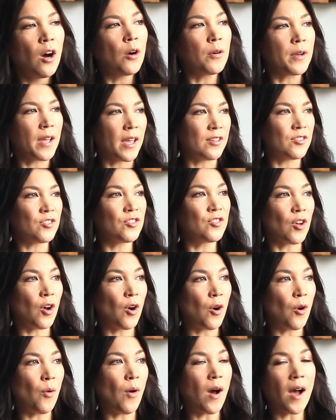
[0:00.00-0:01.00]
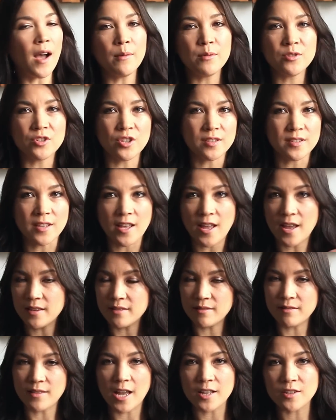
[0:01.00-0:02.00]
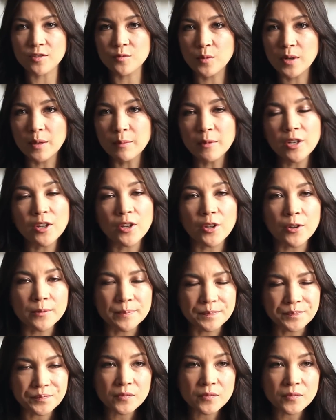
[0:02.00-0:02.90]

Okay, so I was just like, that's what I'm gonna do.